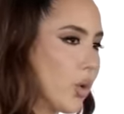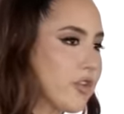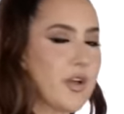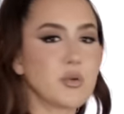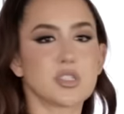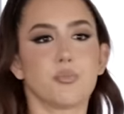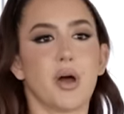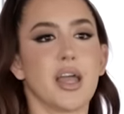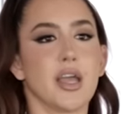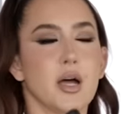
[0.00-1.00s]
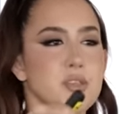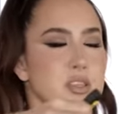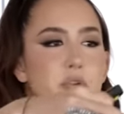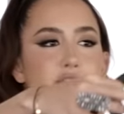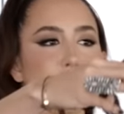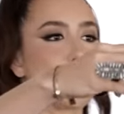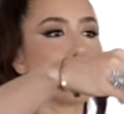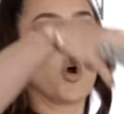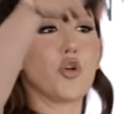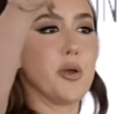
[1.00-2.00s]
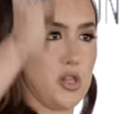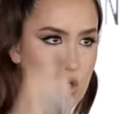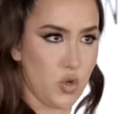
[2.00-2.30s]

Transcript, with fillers: What if I was to buy up some of your barbell